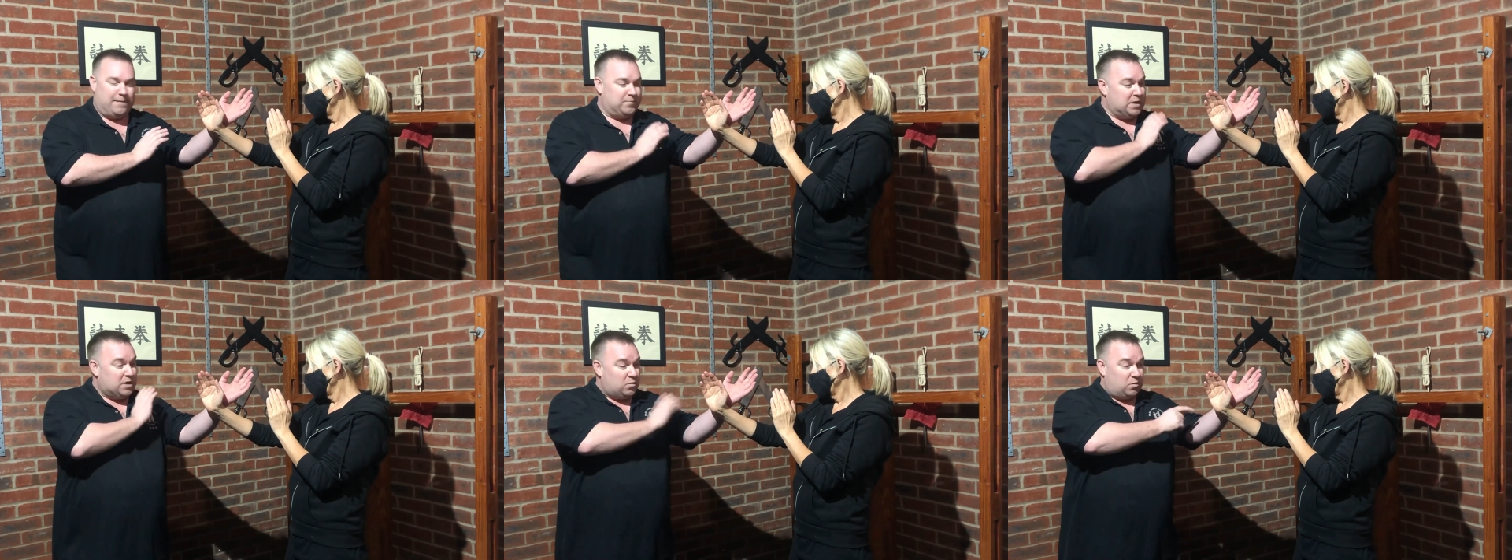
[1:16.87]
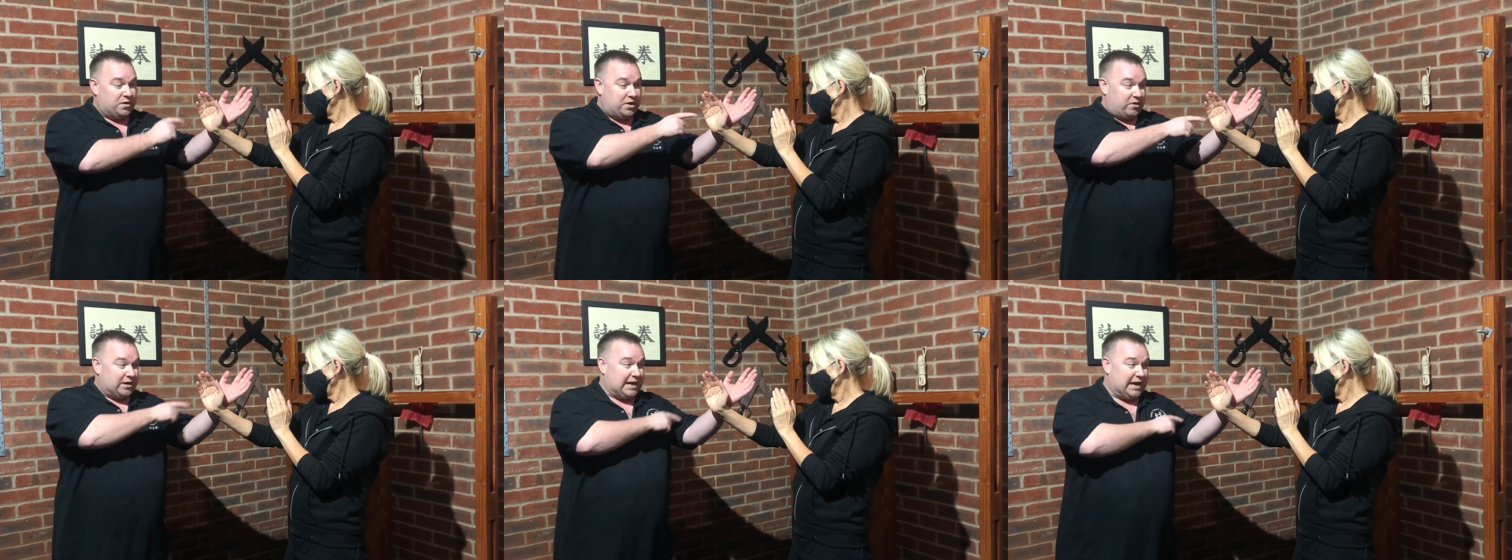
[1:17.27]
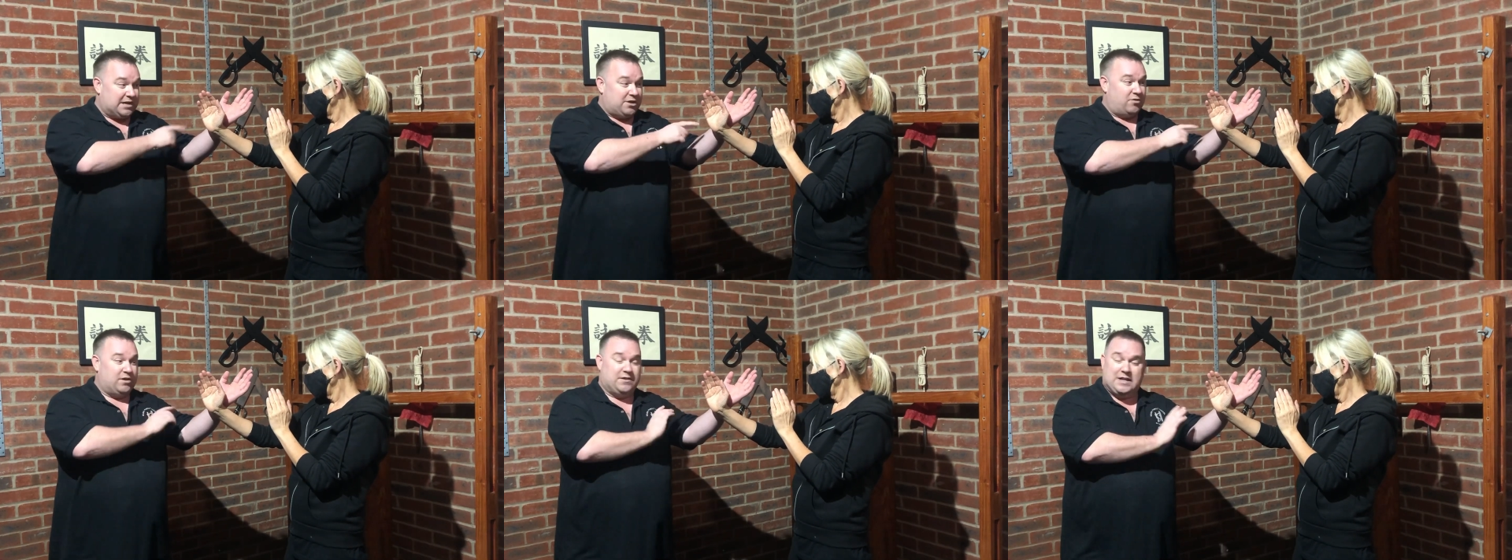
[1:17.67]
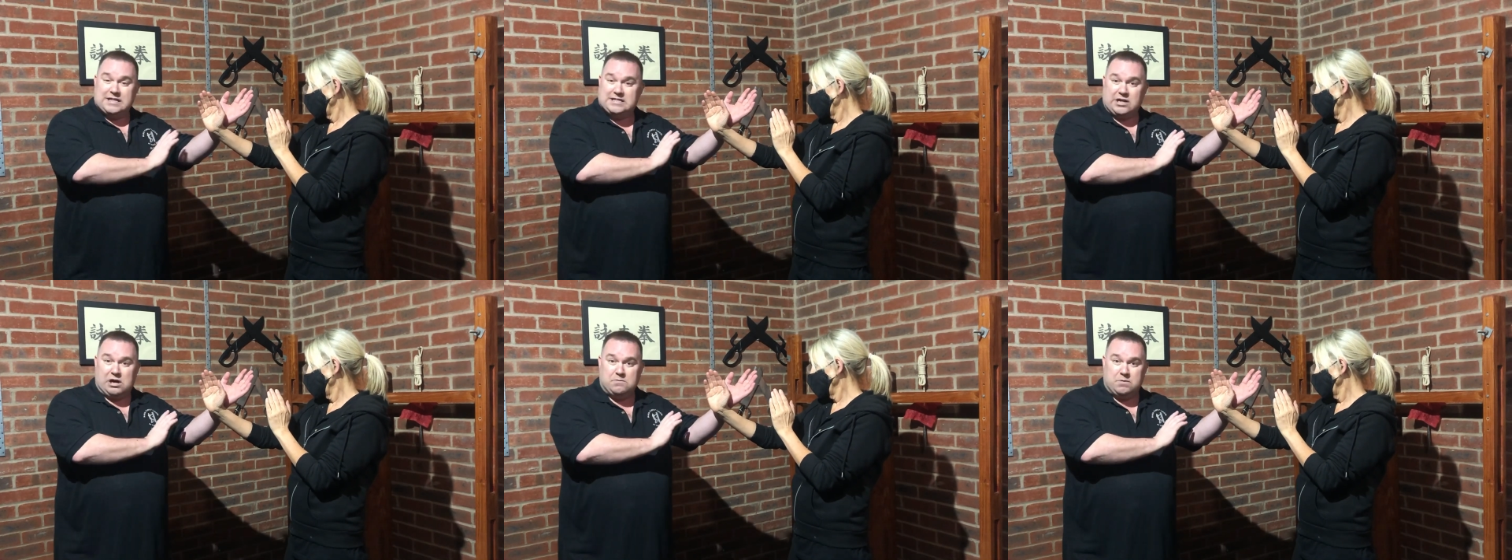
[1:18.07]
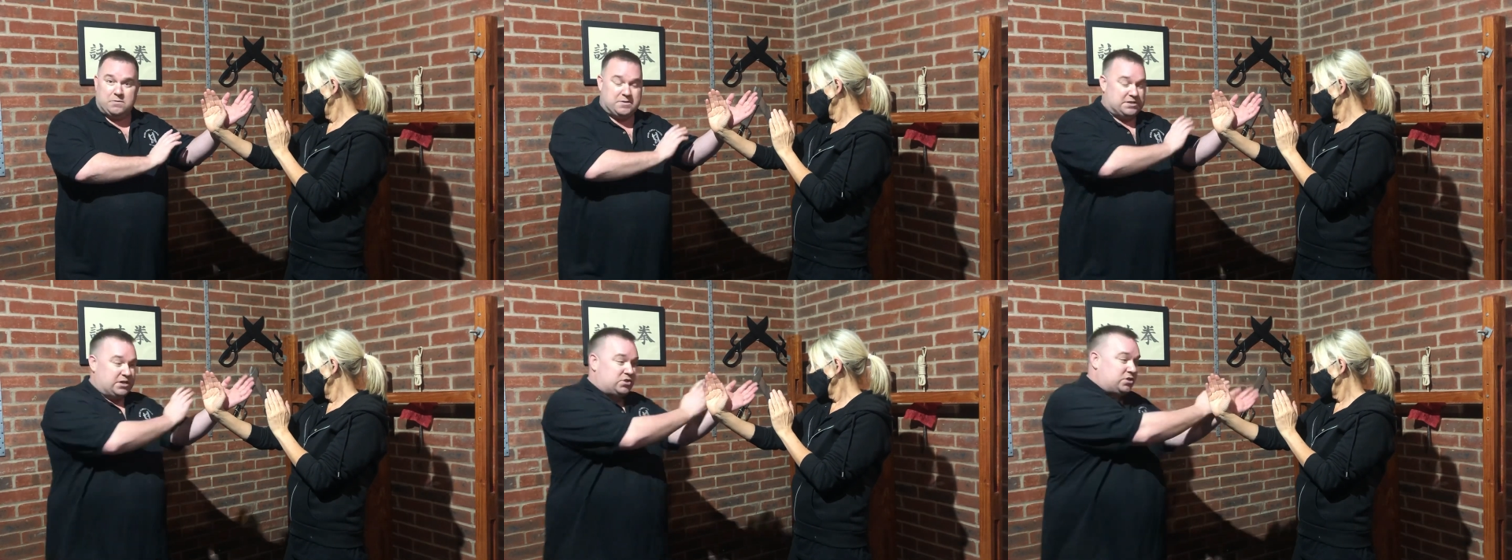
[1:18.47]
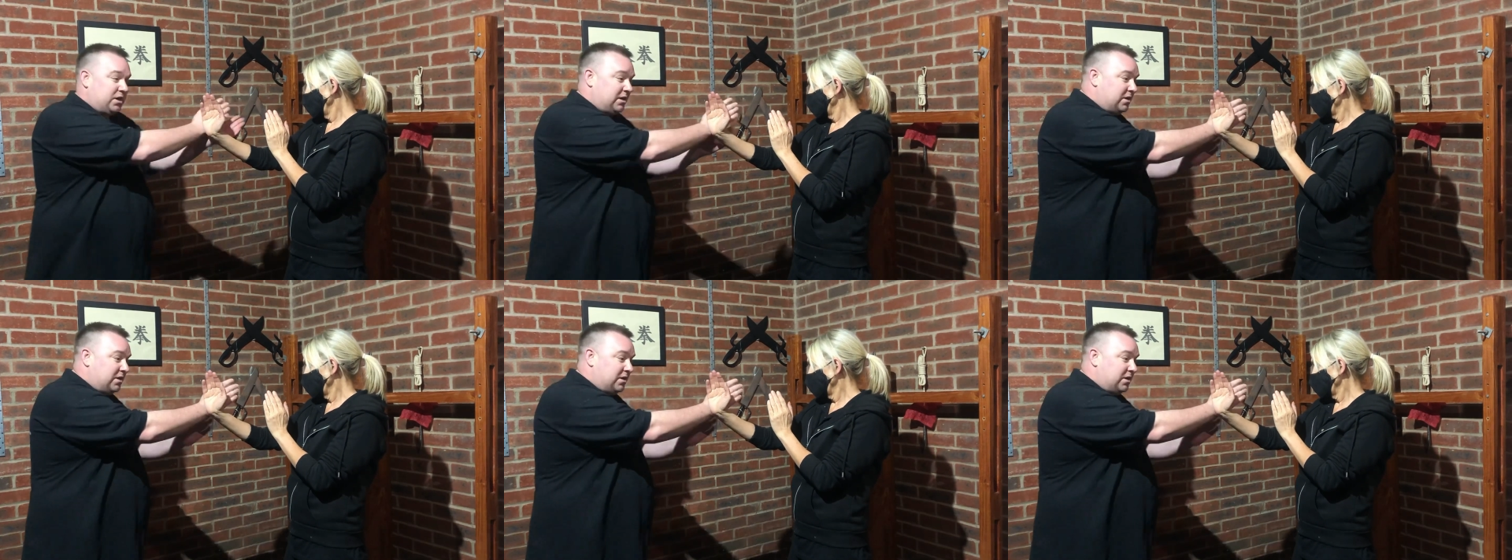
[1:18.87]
whether again you're in this type of position